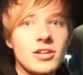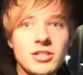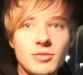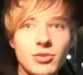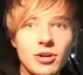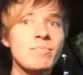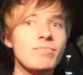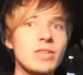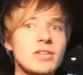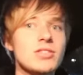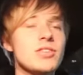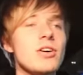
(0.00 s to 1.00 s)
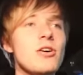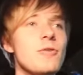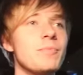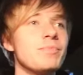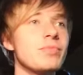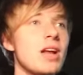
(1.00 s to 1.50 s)
customer. So
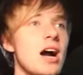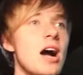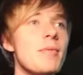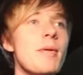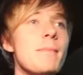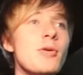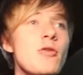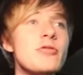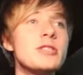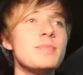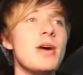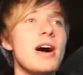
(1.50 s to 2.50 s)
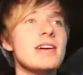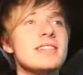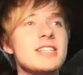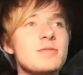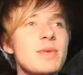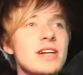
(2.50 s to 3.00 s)
I'm gonna move
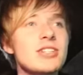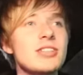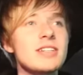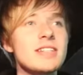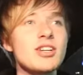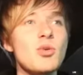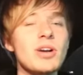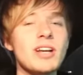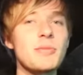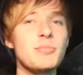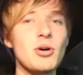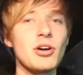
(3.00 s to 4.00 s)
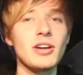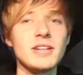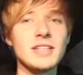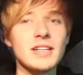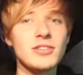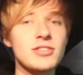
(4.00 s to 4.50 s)
spots, especially because I don't want to get a parking
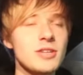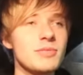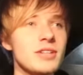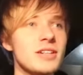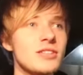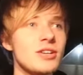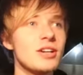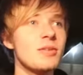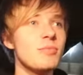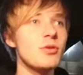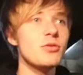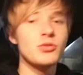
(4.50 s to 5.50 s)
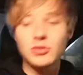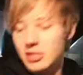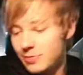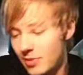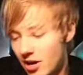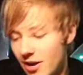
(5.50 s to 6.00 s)
ticket or something. So I'm gonna move to a
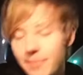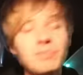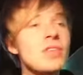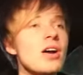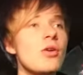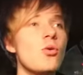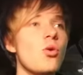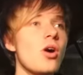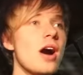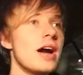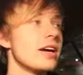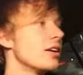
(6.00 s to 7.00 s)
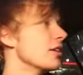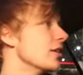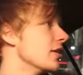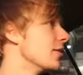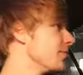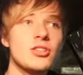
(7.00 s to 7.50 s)
spot where I
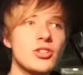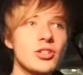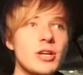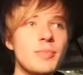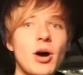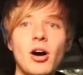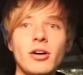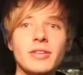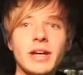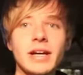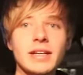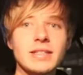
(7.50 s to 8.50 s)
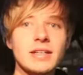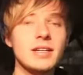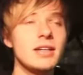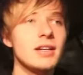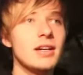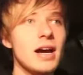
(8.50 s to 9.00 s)
could sleep all night.
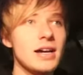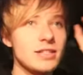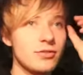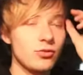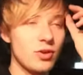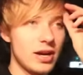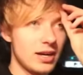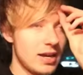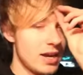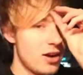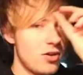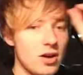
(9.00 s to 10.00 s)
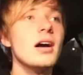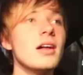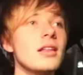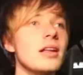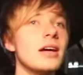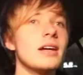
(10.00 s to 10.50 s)
As of right now,
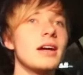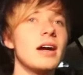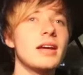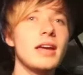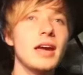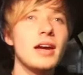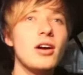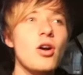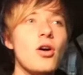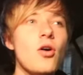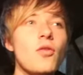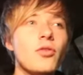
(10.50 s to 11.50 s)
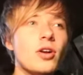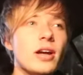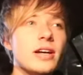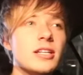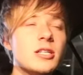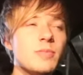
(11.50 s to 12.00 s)
like, I can't
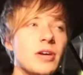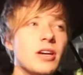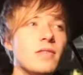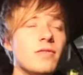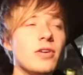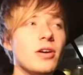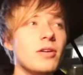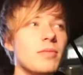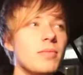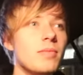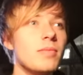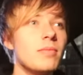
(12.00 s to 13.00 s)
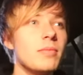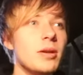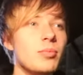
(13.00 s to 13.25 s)
overnight spend very many